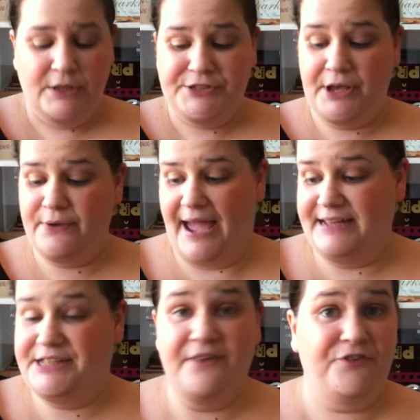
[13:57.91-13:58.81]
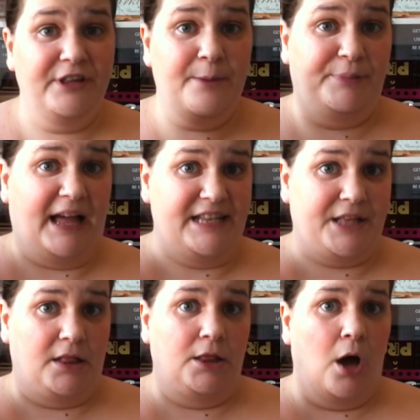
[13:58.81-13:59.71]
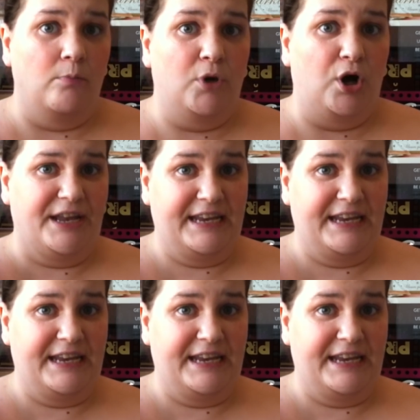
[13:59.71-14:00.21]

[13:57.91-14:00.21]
So yeah, it definitely applies a lot more